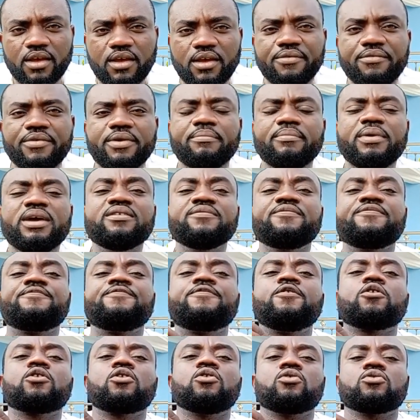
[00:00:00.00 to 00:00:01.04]
and remain
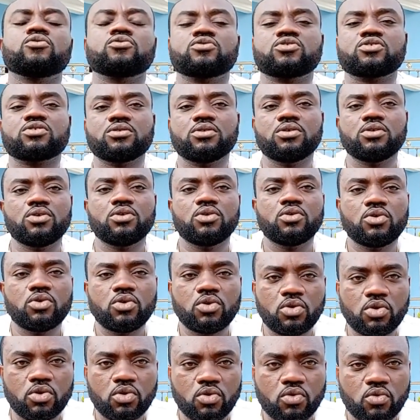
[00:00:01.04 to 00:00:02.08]
focused
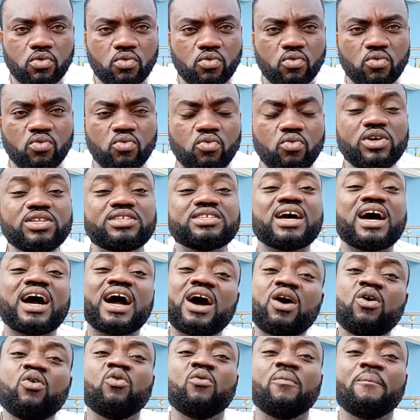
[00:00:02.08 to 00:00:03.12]
with
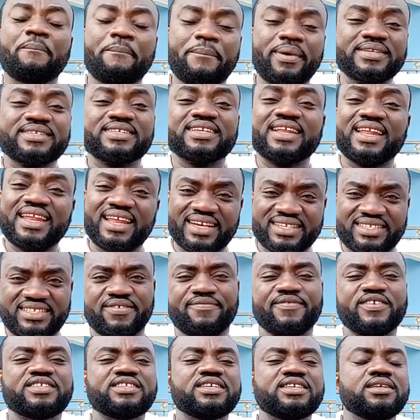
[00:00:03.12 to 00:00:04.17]
our own personal
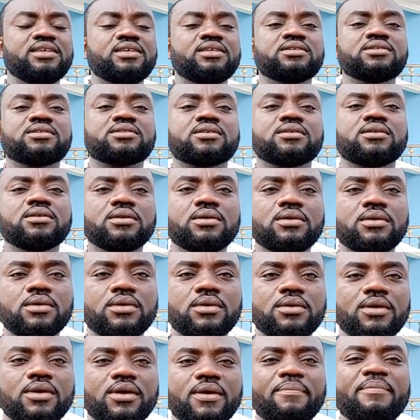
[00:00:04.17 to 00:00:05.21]
activities
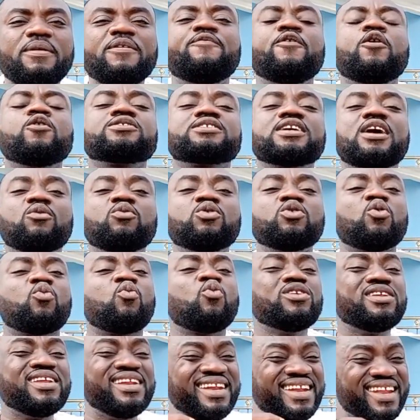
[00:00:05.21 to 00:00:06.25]
before Sakono
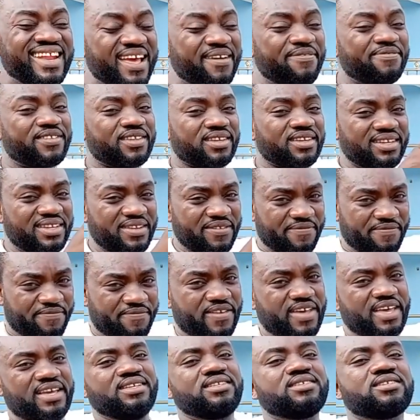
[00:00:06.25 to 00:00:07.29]
Odin left the
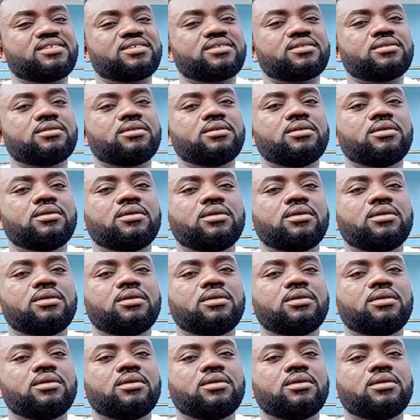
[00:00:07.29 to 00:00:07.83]
fence